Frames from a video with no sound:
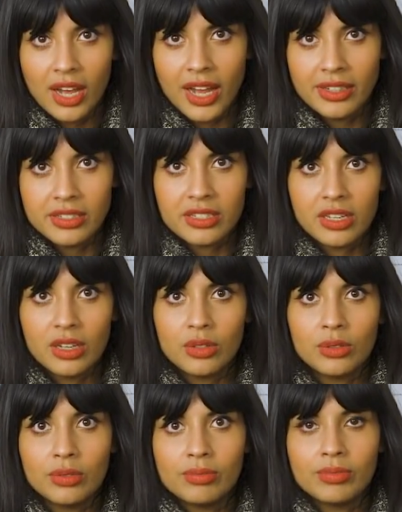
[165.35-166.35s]
And
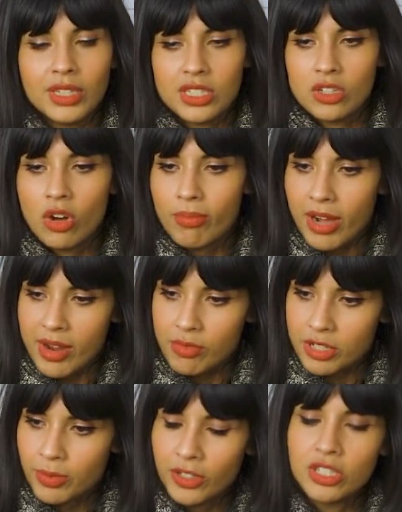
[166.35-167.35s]
so it's not my
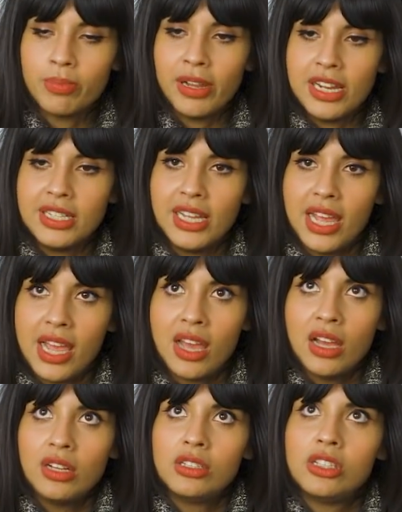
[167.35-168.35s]
responsibility
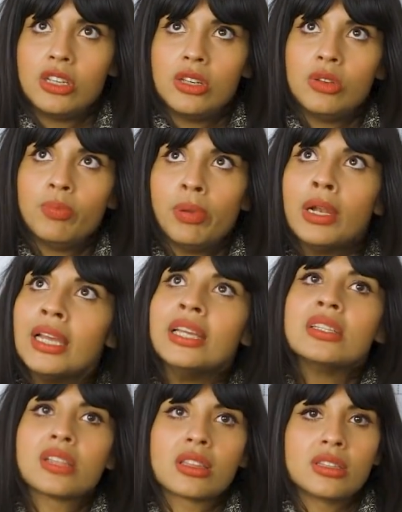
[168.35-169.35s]
to
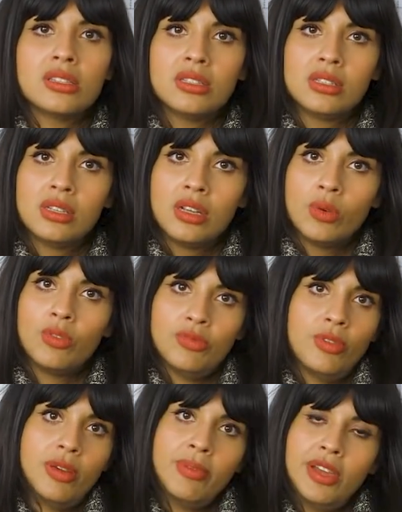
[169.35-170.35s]
please others with
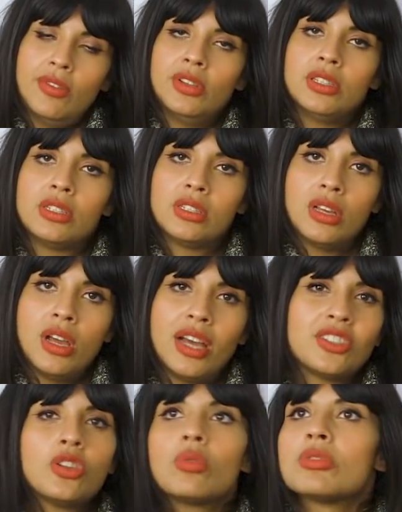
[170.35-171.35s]
my appearance.
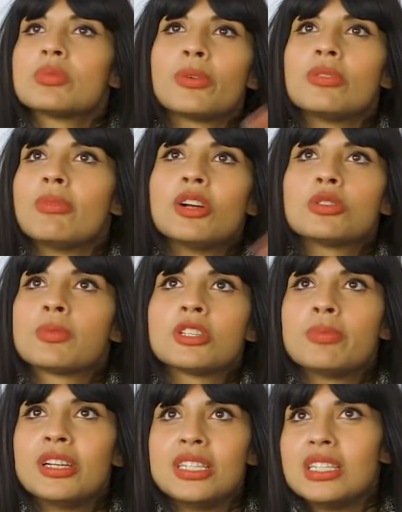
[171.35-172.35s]
It's not my
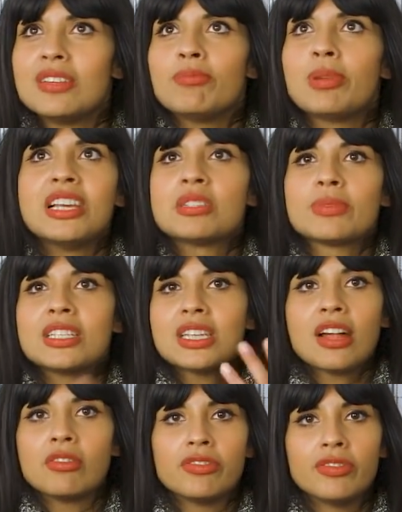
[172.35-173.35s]
responsibility to even please
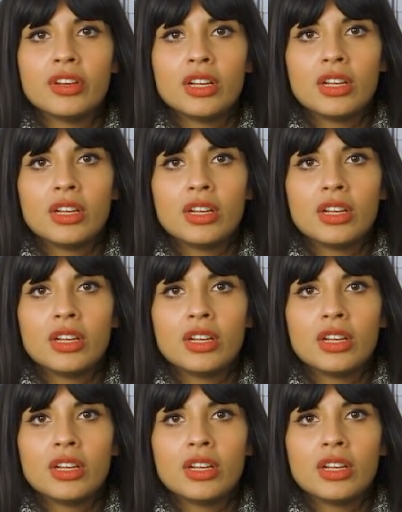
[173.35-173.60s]
myself.